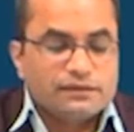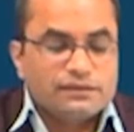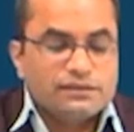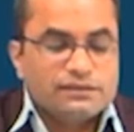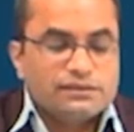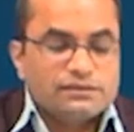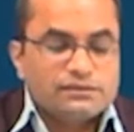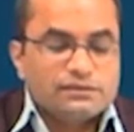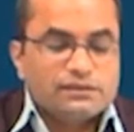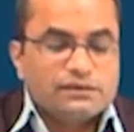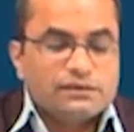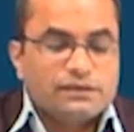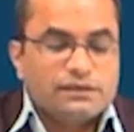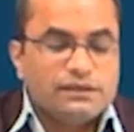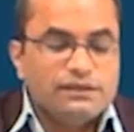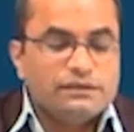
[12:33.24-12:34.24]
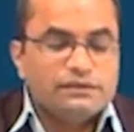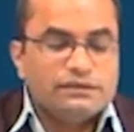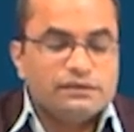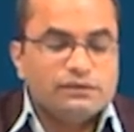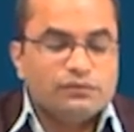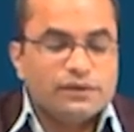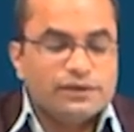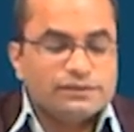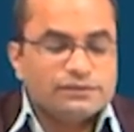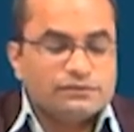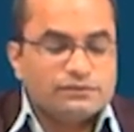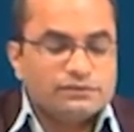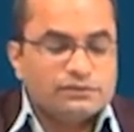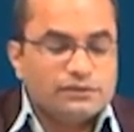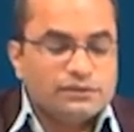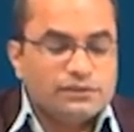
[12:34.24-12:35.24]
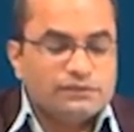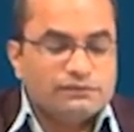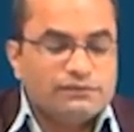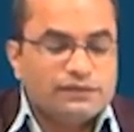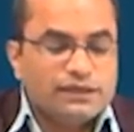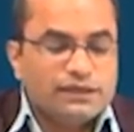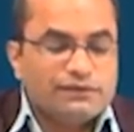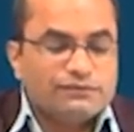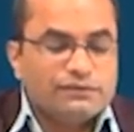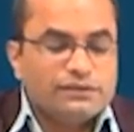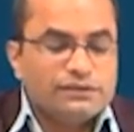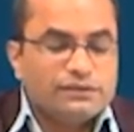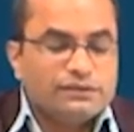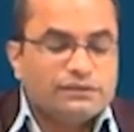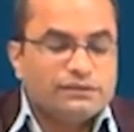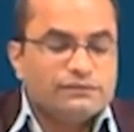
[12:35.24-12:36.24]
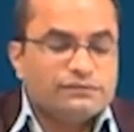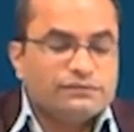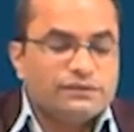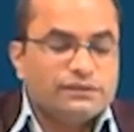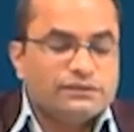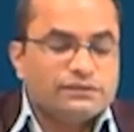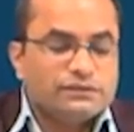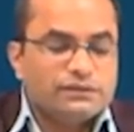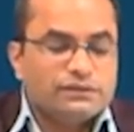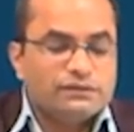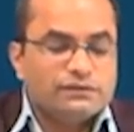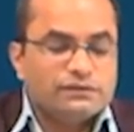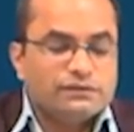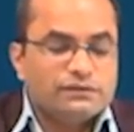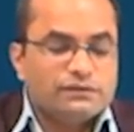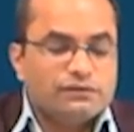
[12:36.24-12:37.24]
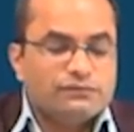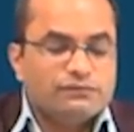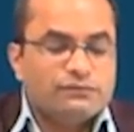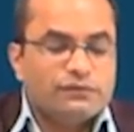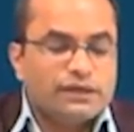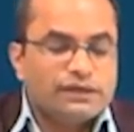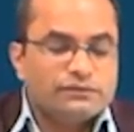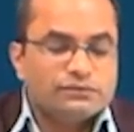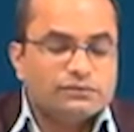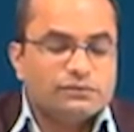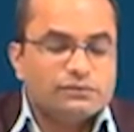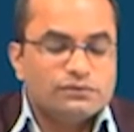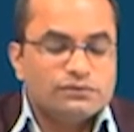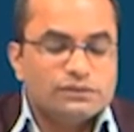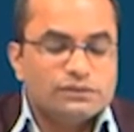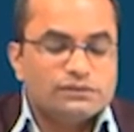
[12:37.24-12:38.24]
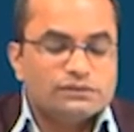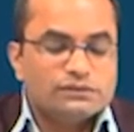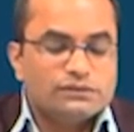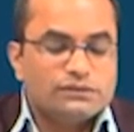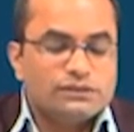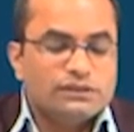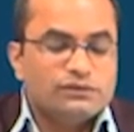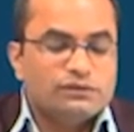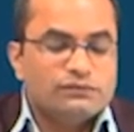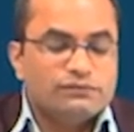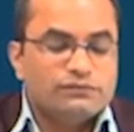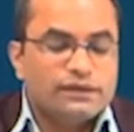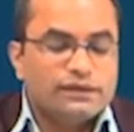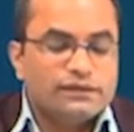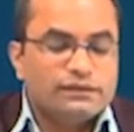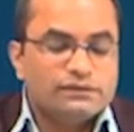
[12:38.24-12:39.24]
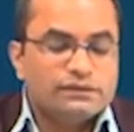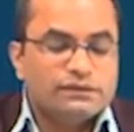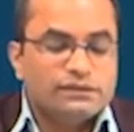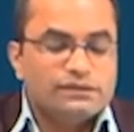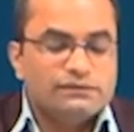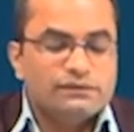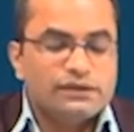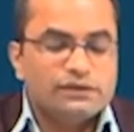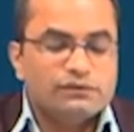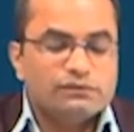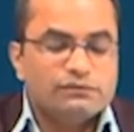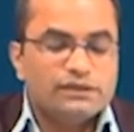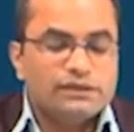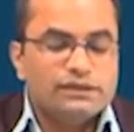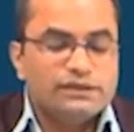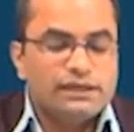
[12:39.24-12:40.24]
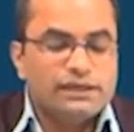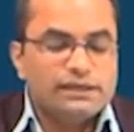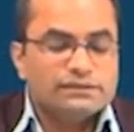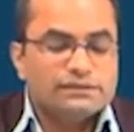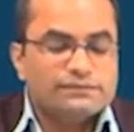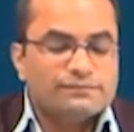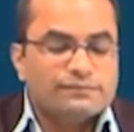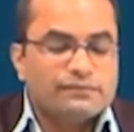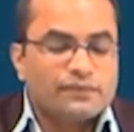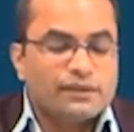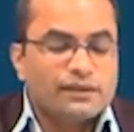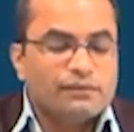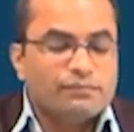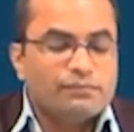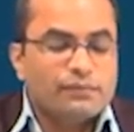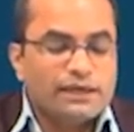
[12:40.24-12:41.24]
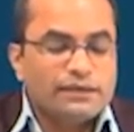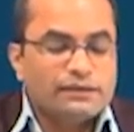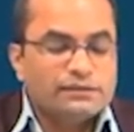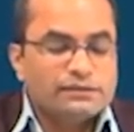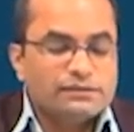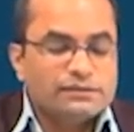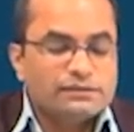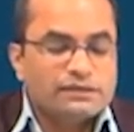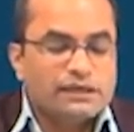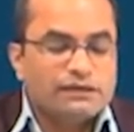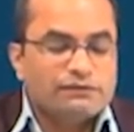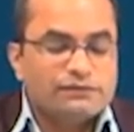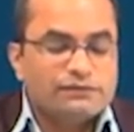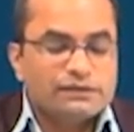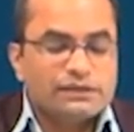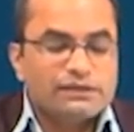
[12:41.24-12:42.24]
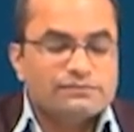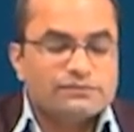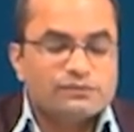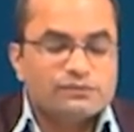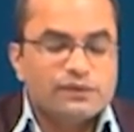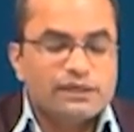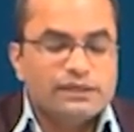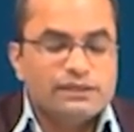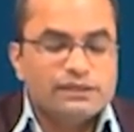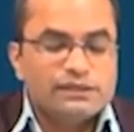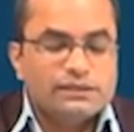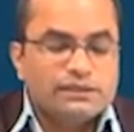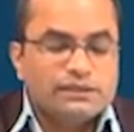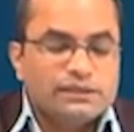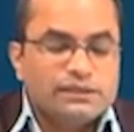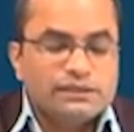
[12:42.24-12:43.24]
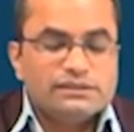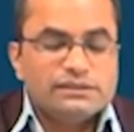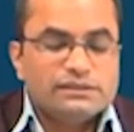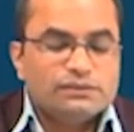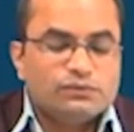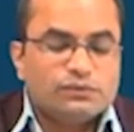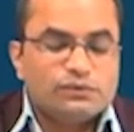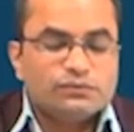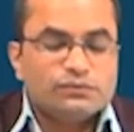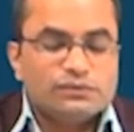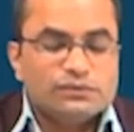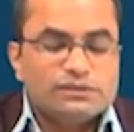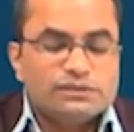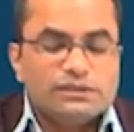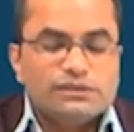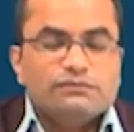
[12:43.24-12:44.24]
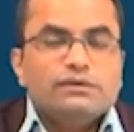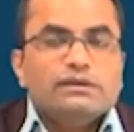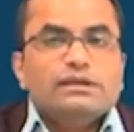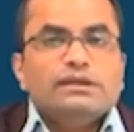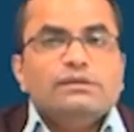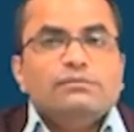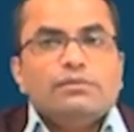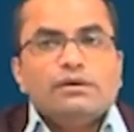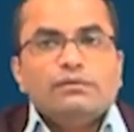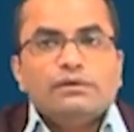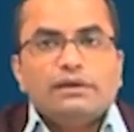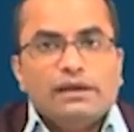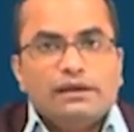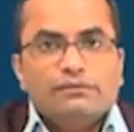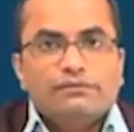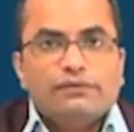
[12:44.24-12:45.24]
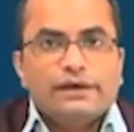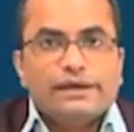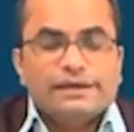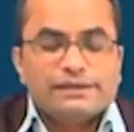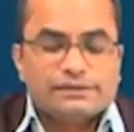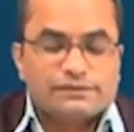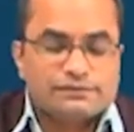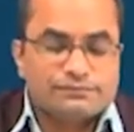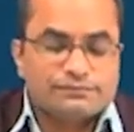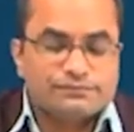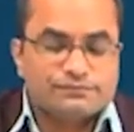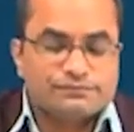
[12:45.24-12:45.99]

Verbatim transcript: This is a linear equation. So, here we have the differential of y. So, this d of y is dy over dx minus this alpha times y is equal to the c 1 e power alpha x.